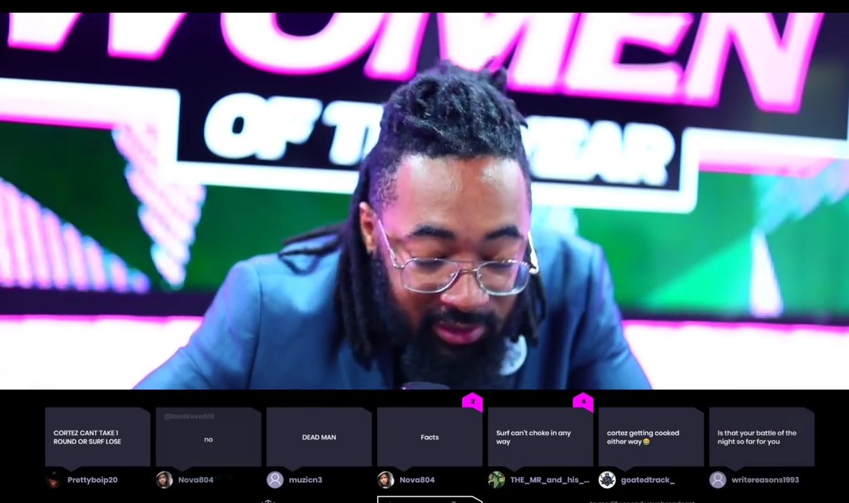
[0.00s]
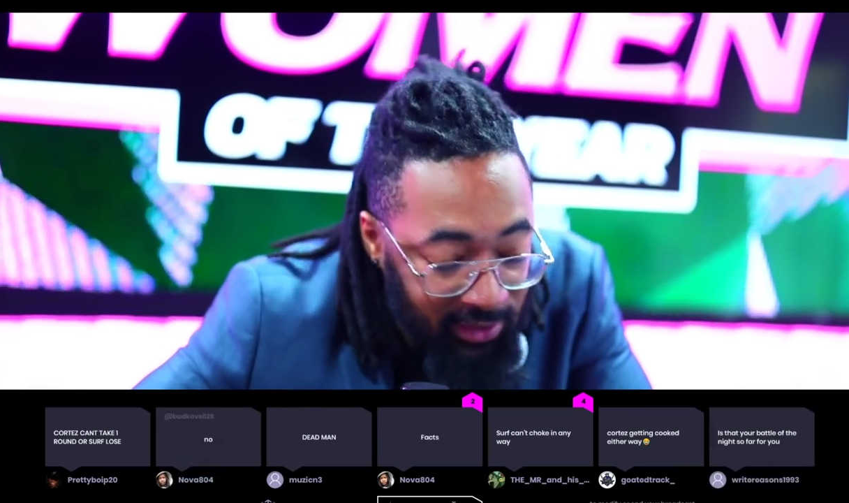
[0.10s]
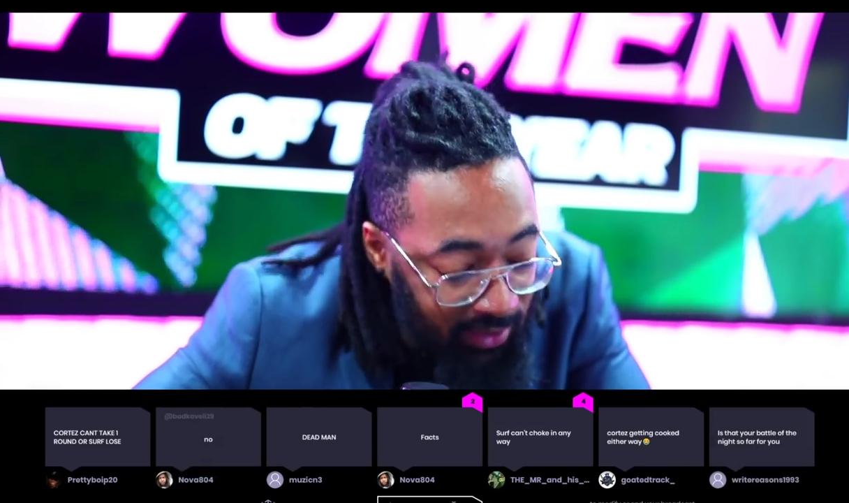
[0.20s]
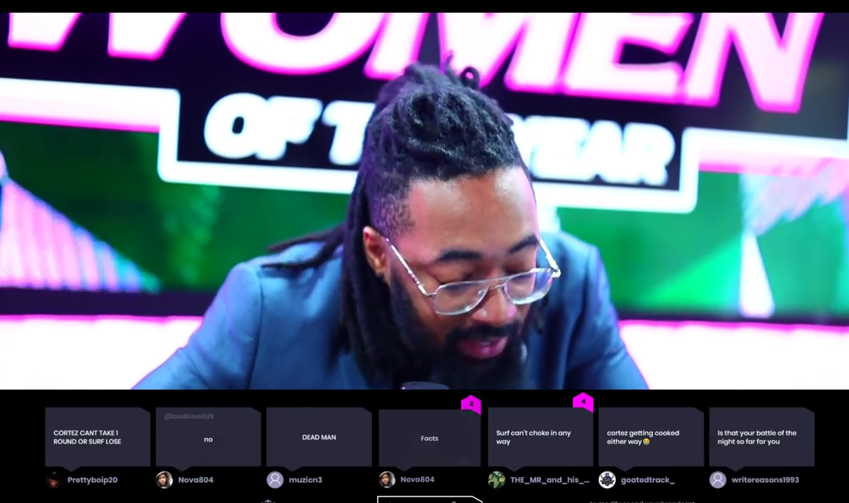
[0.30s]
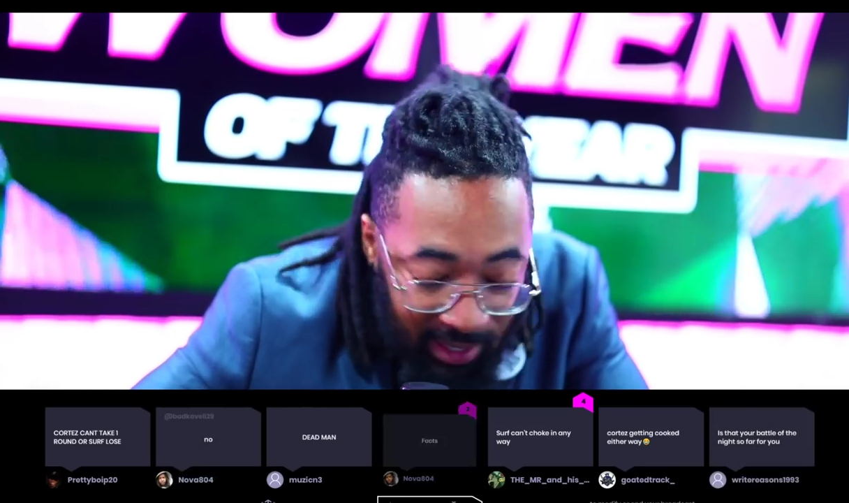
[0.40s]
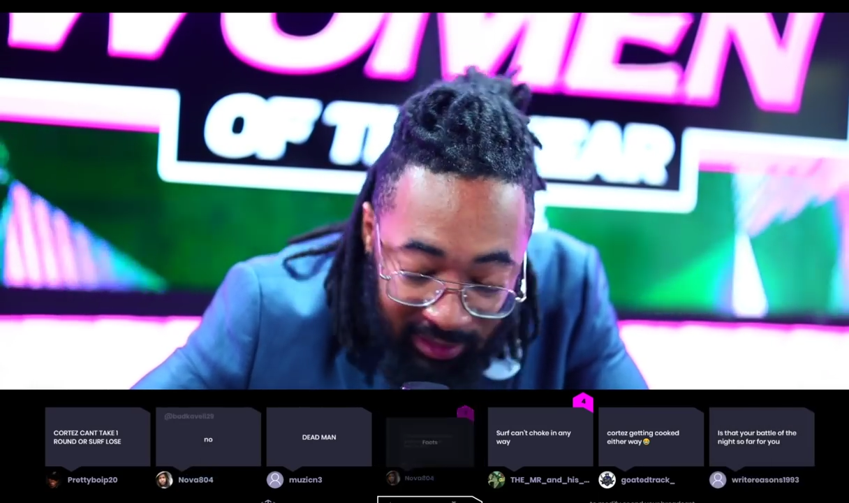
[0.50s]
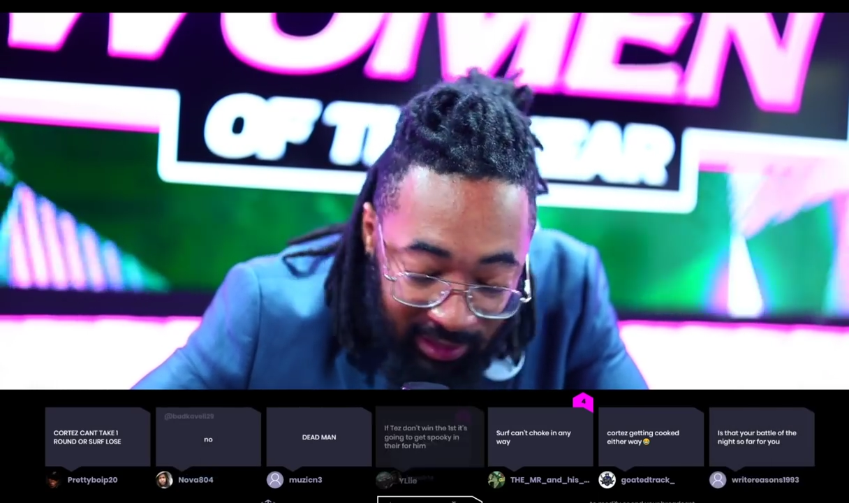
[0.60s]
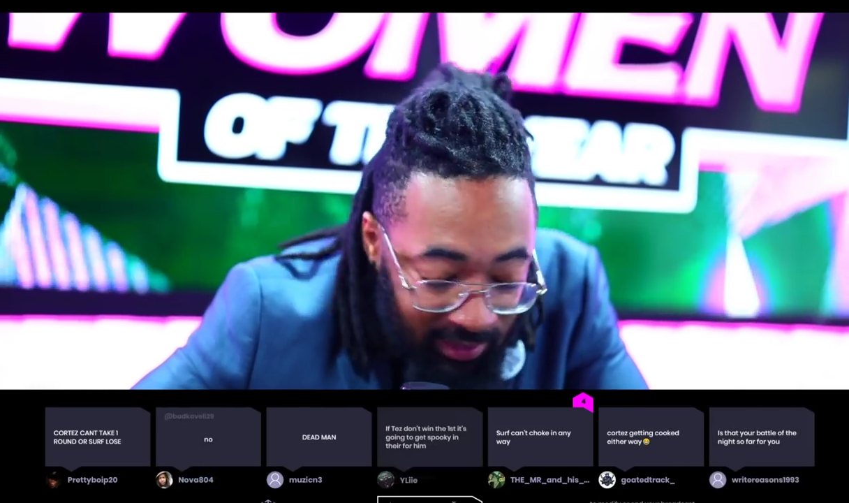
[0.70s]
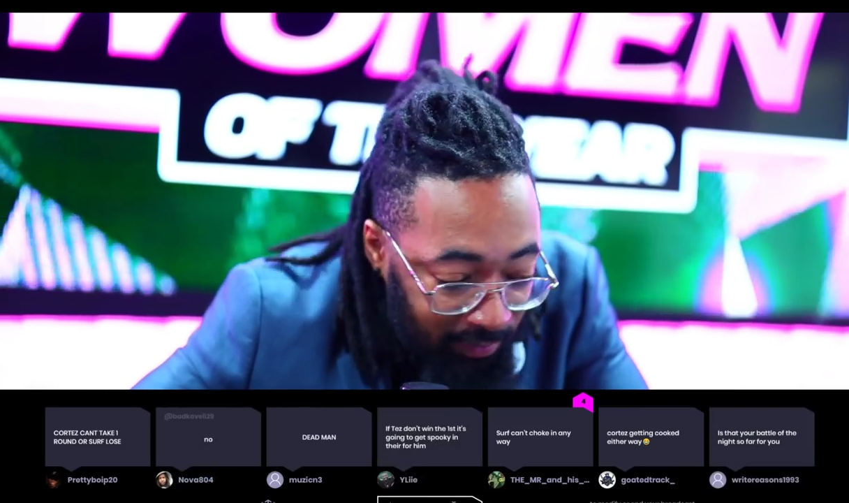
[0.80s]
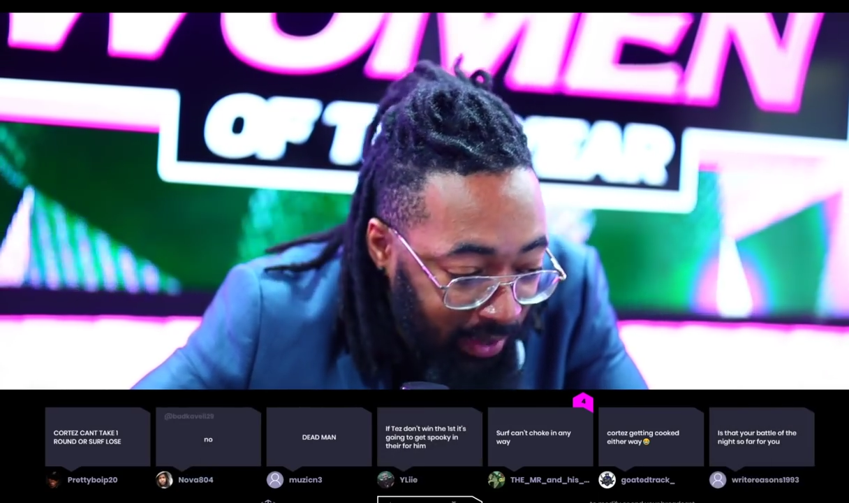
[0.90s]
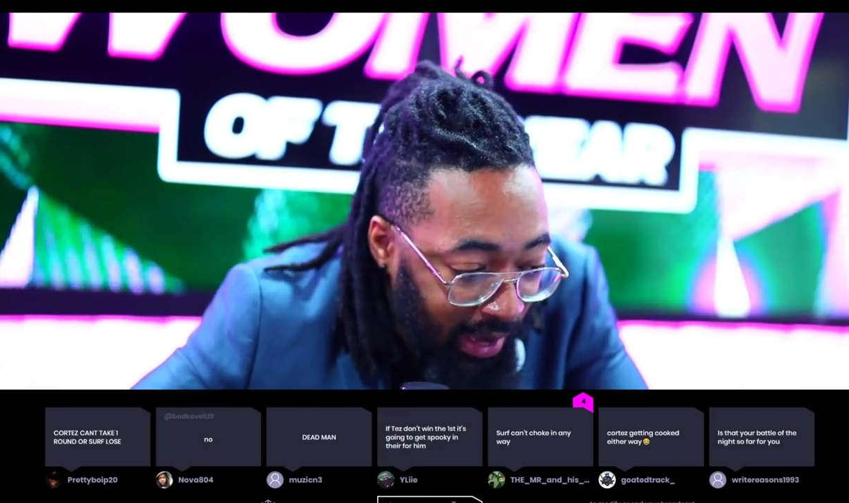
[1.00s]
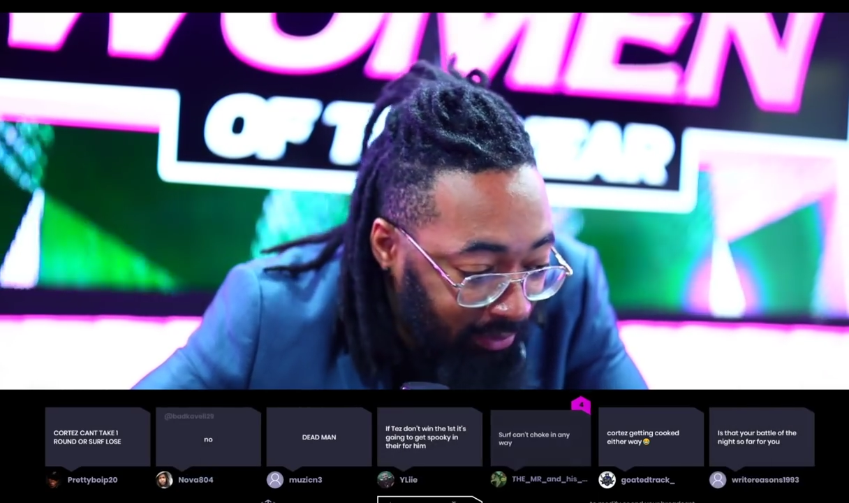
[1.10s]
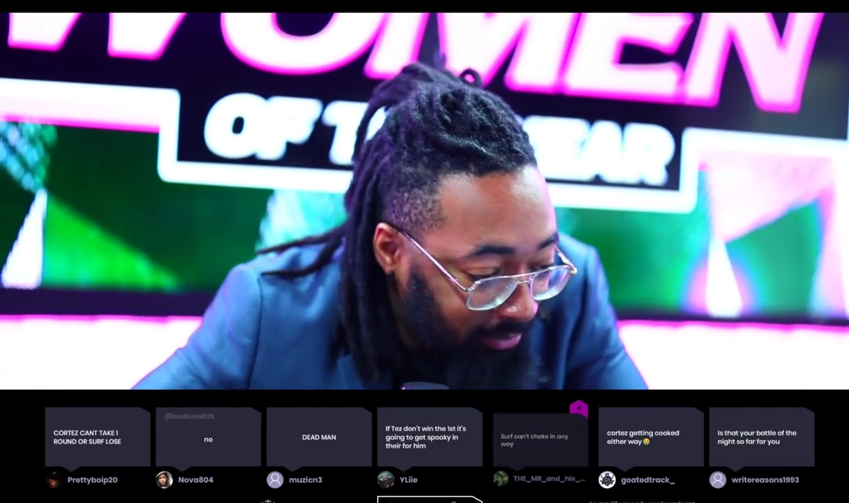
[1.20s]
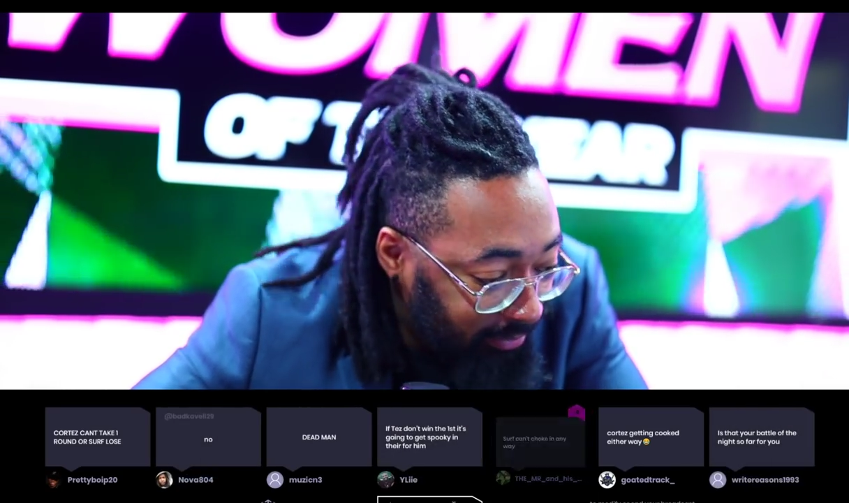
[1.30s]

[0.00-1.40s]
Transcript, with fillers: you're not getting a battle.